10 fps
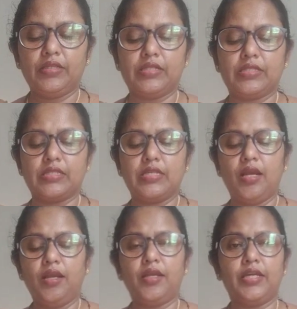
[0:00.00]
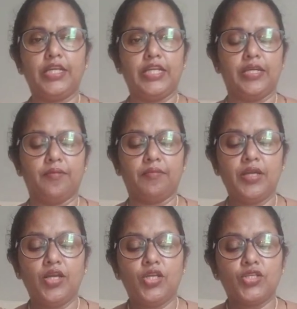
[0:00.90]
This is the ilium.
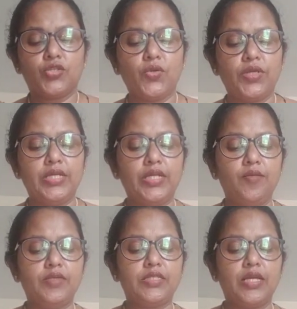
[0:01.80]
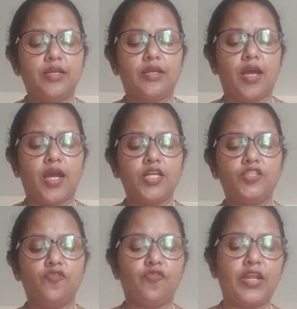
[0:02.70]
So ilium is a large
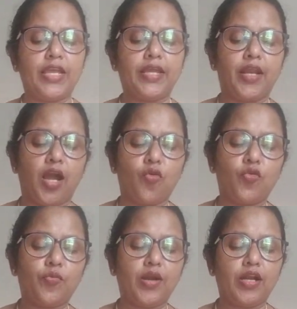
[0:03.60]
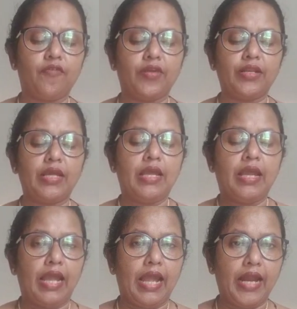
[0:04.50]
flare out part. When
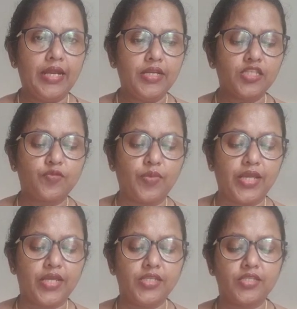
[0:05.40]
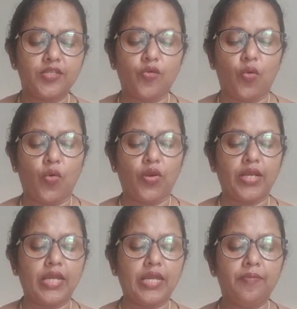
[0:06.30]
hand is placed
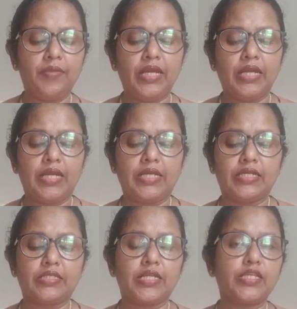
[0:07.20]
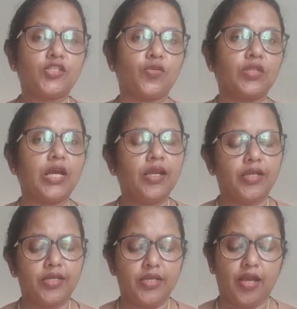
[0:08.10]
on hip, it is rest on the
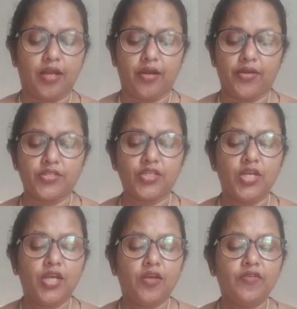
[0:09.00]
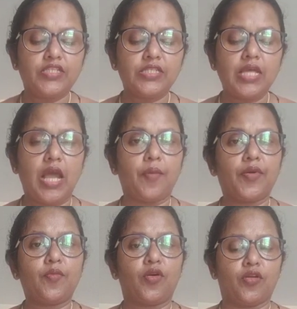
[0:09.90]
iliac crest, which is the
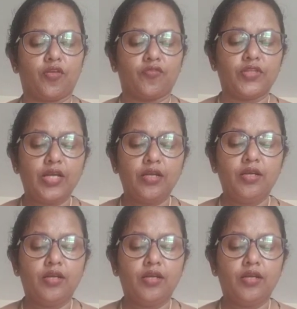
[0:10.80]
upper border of the